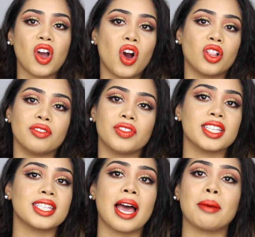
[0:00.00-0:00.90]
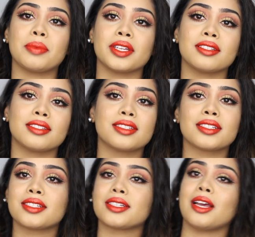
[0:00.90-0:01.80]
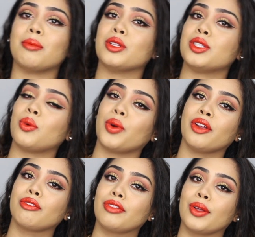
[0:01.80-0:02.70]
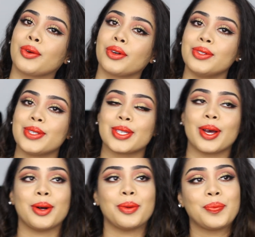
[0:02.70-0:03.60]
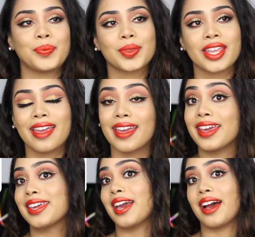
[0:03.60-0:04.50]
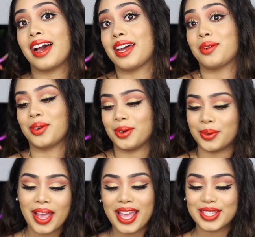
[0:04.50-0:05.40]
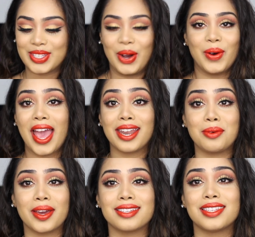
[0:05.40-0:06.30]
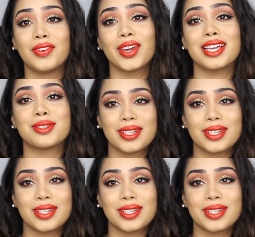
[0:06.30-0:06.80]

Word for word: all of this happened. I'm also wearing floral, so yeah, I don't know. So anyways, if you guys